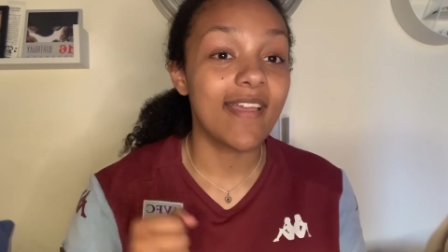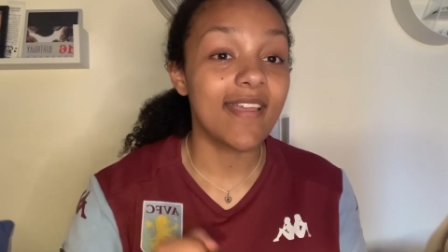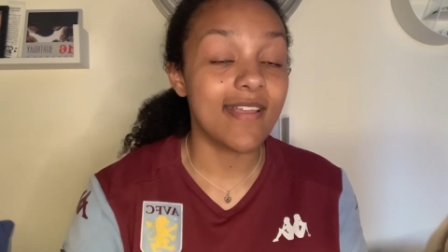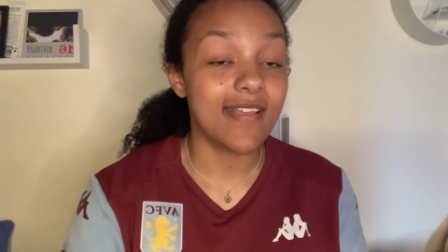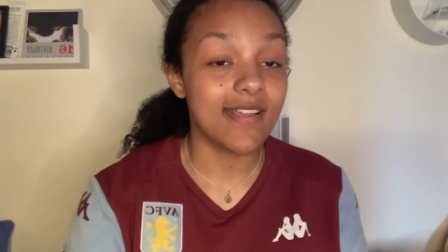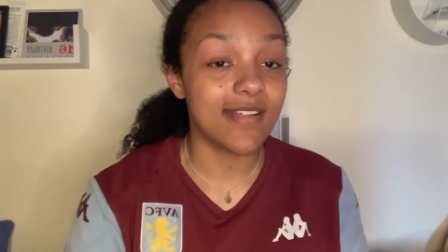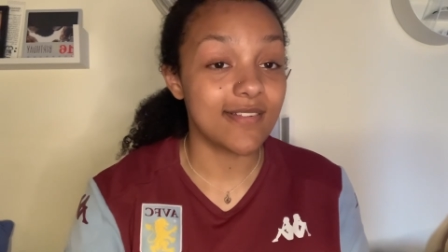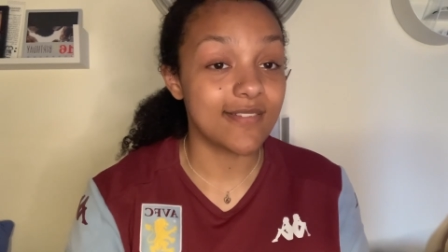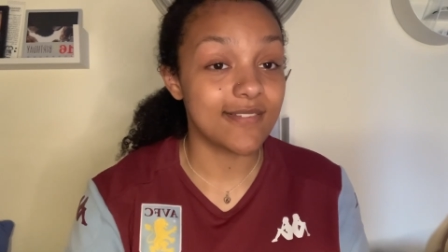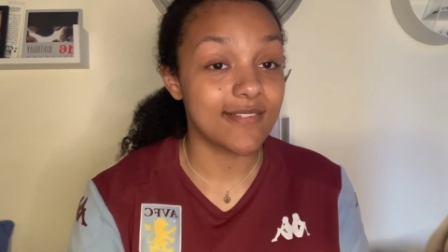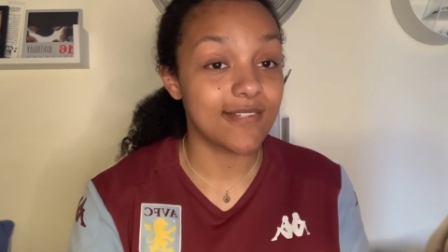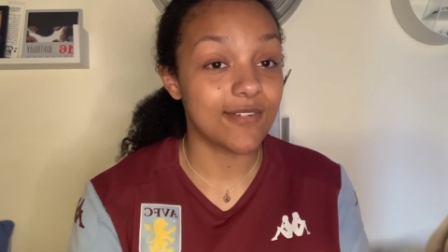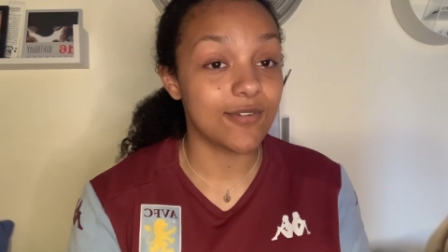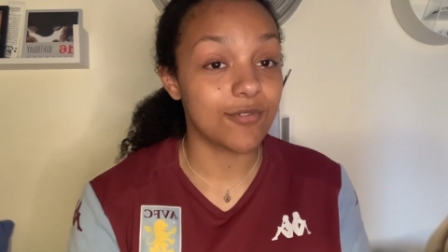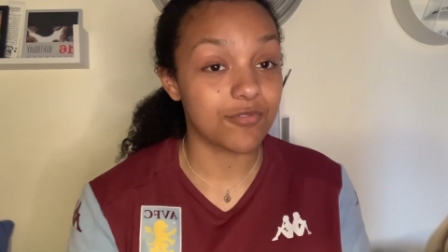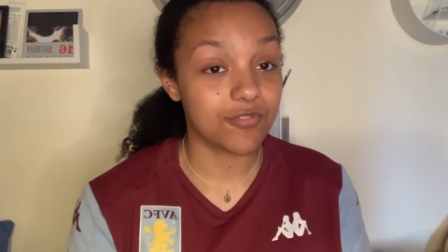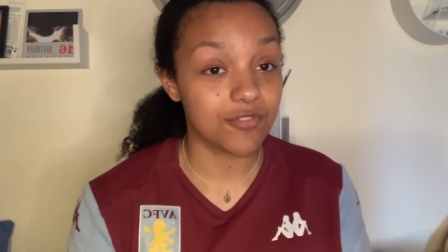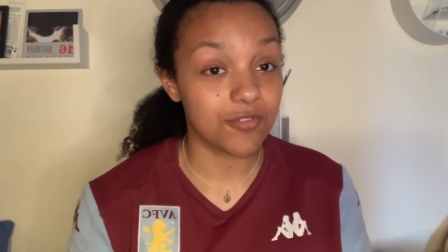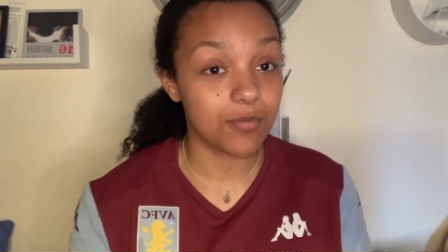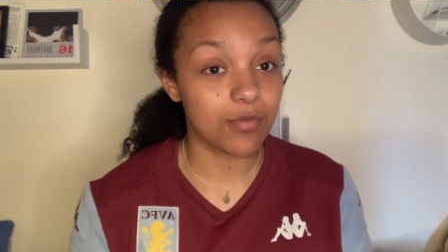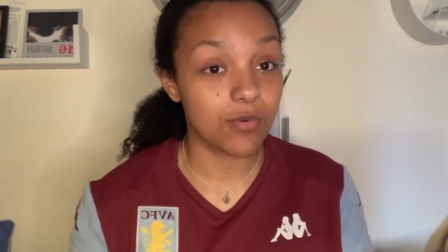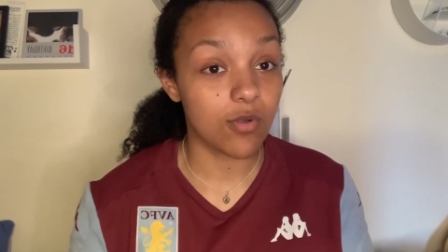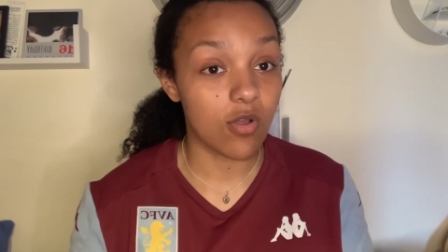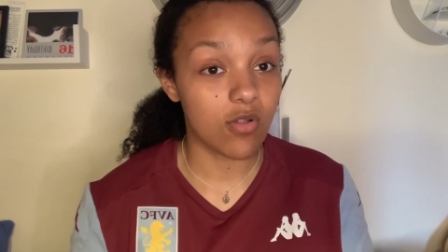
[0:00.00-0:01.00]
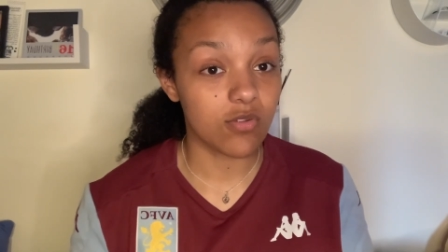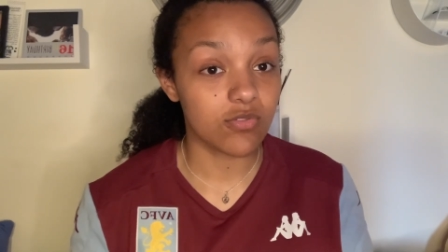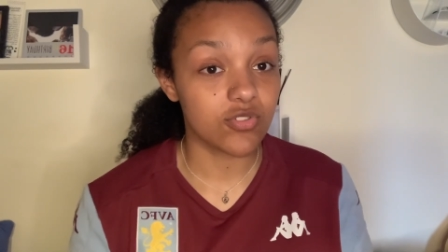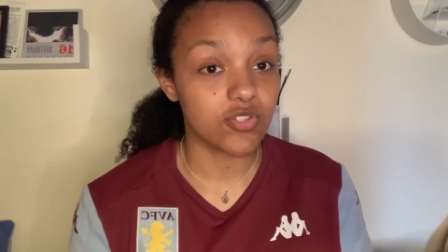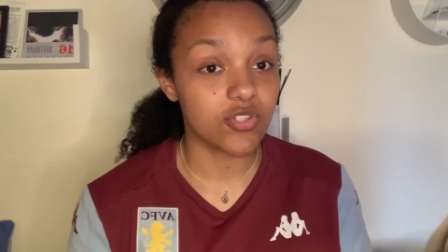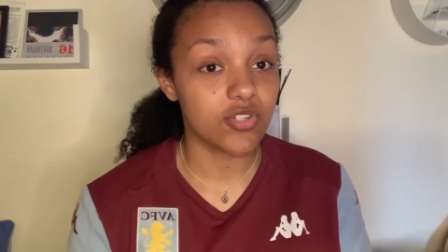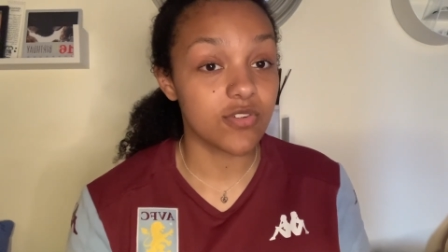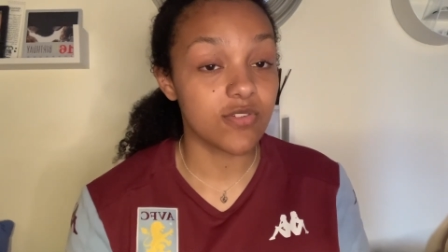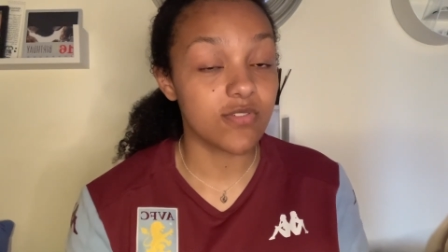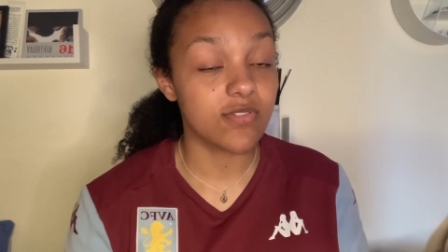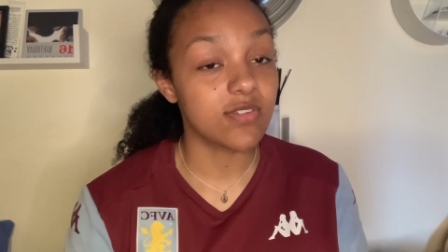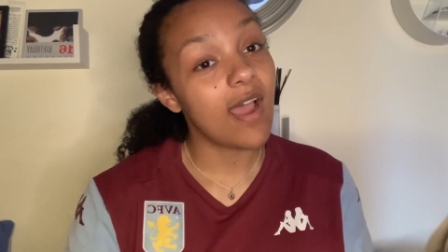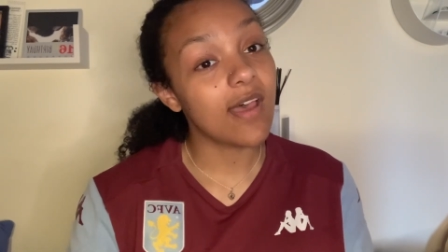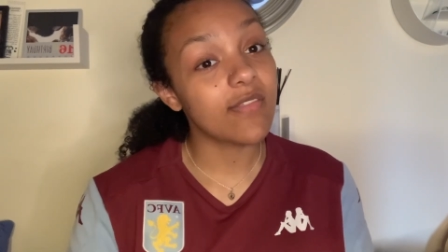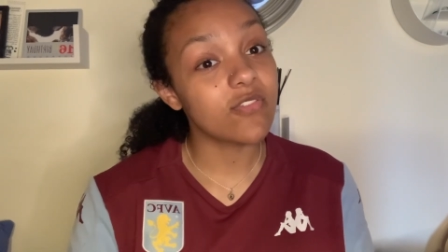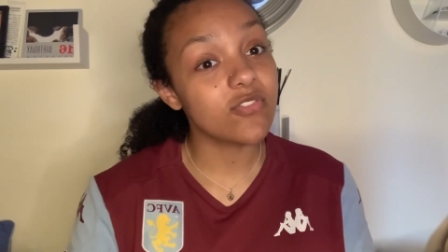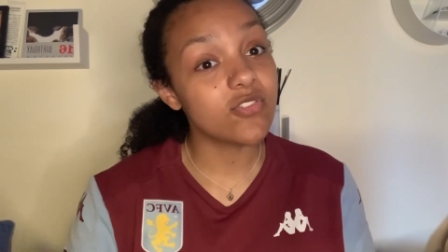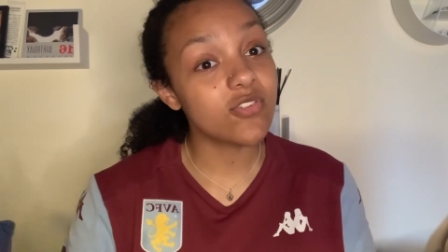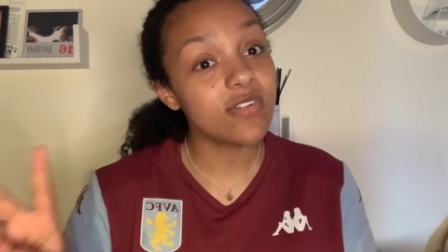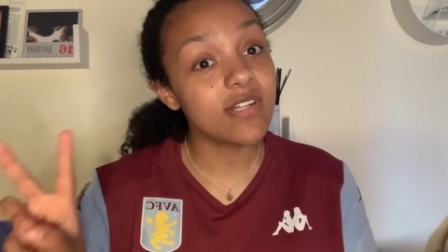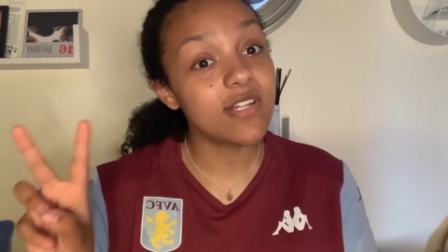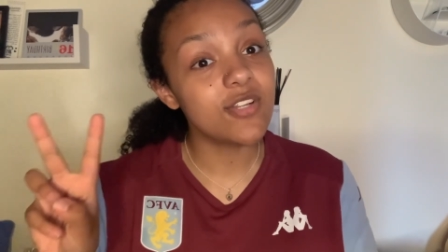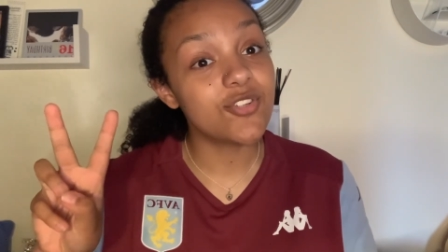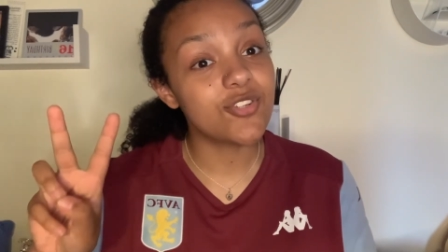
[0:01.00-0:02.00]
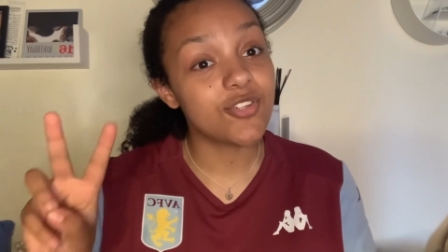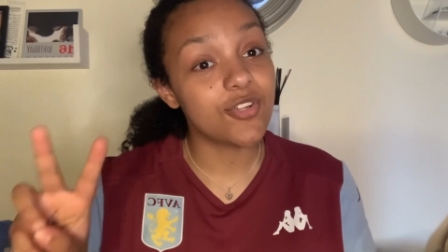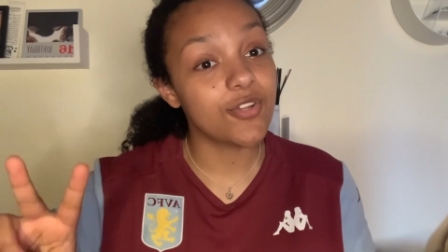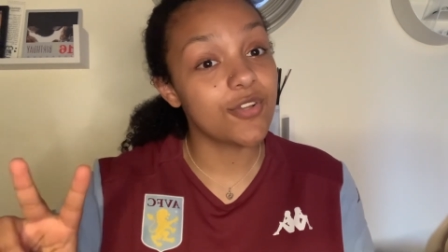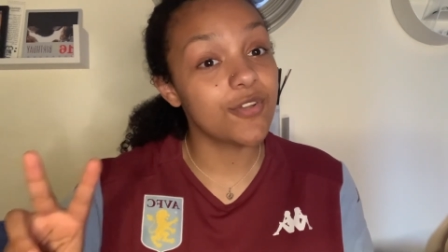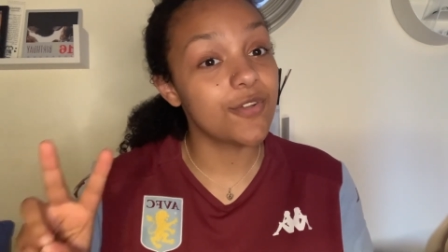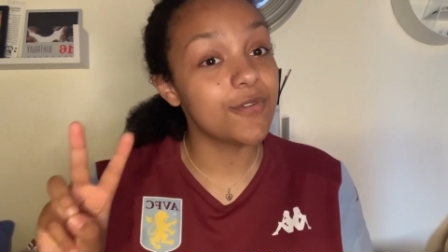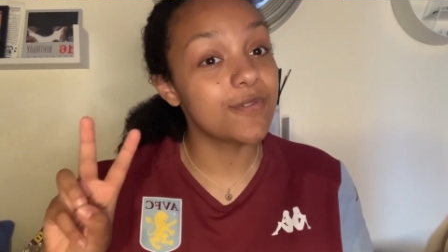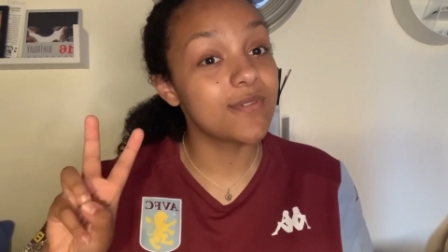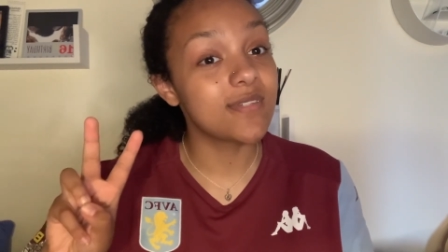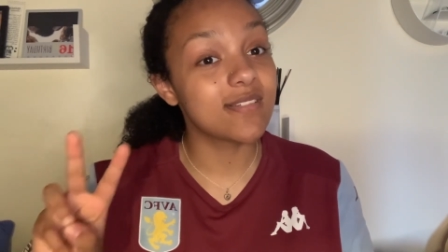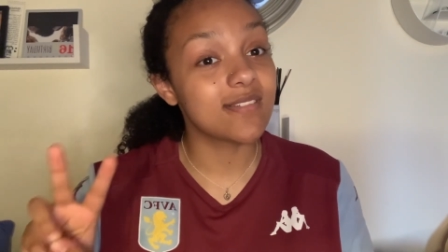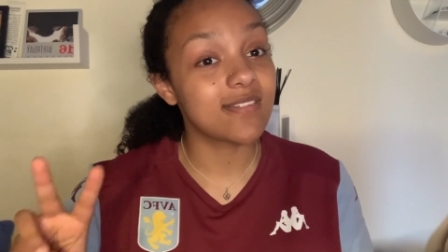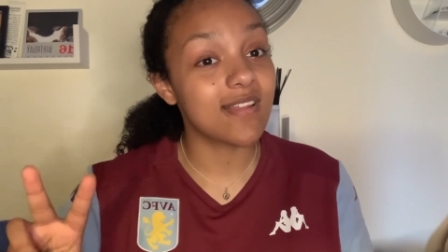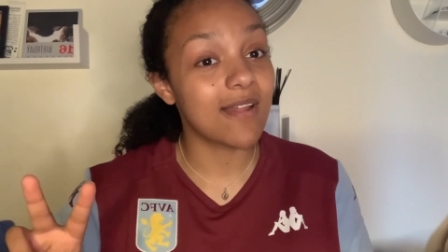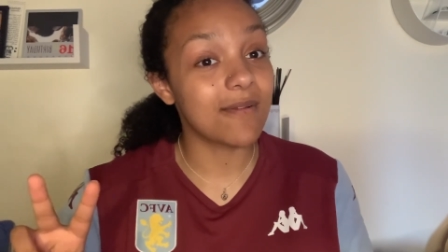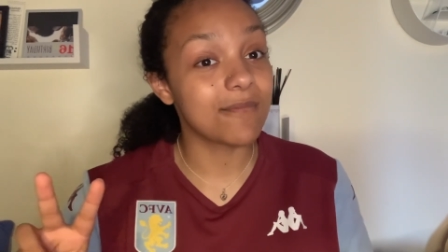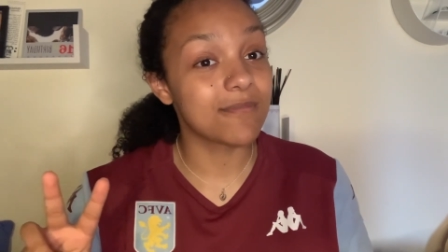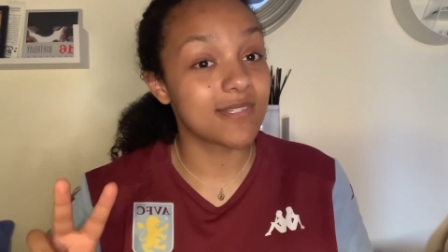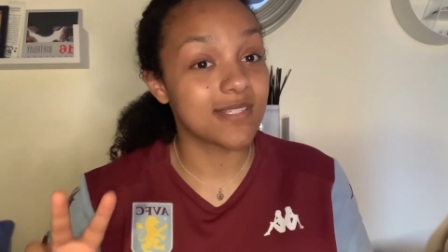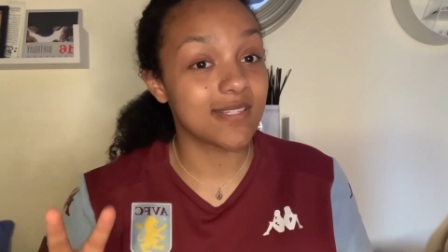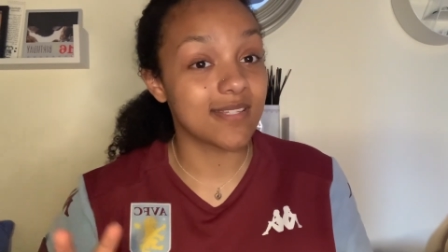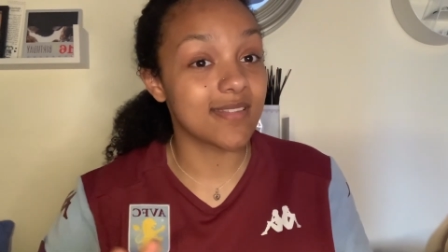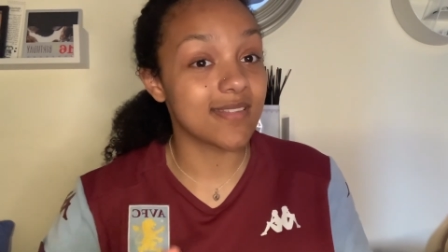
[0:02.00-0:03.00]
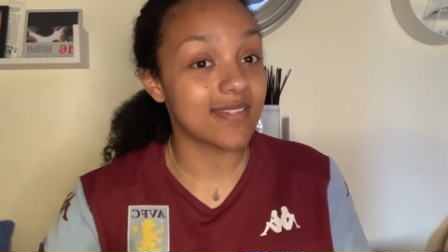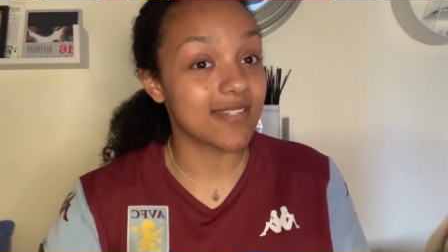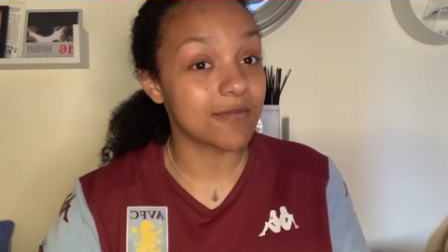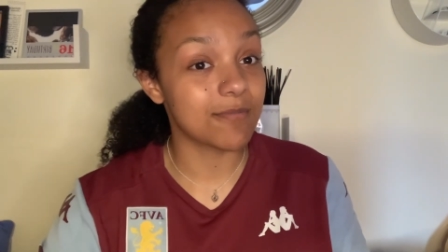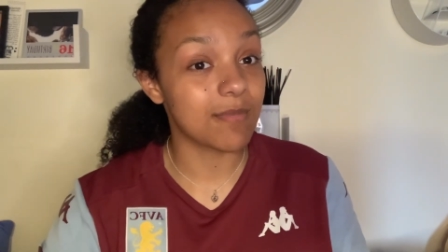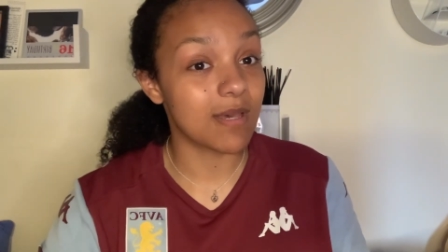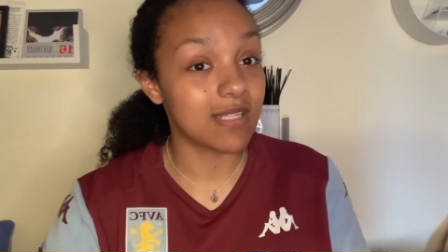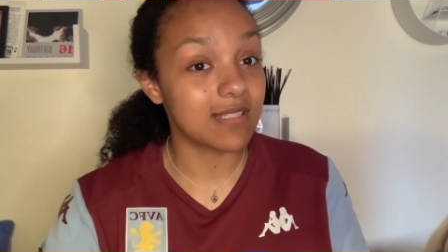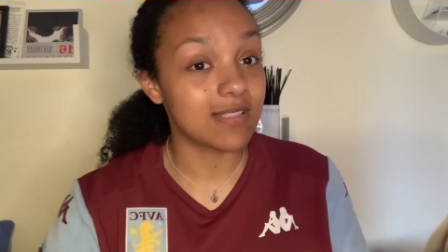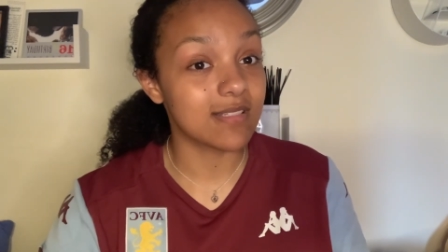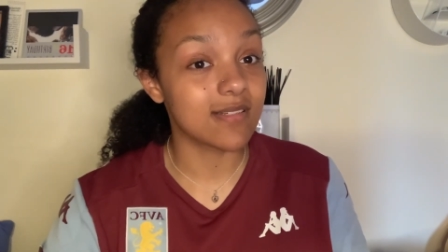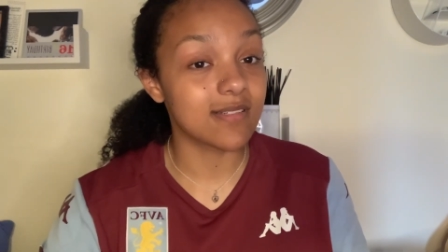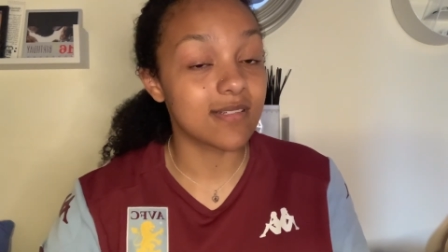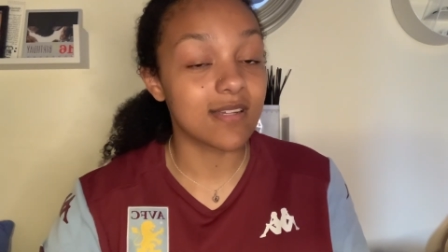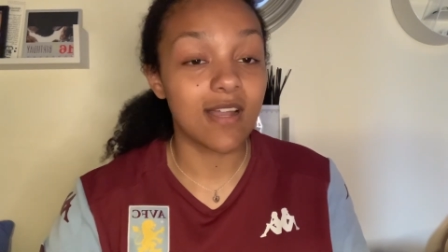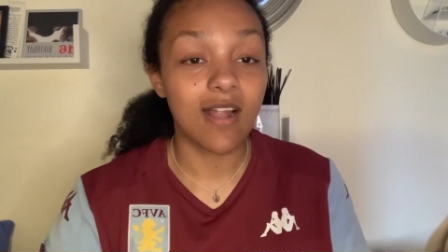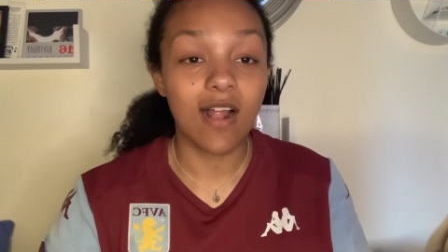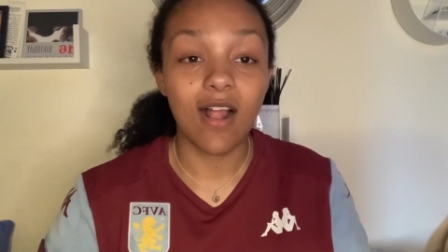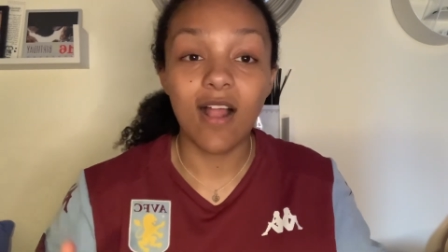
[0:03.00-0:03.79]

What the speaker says: into your subconscious. And there's only two steps to this method,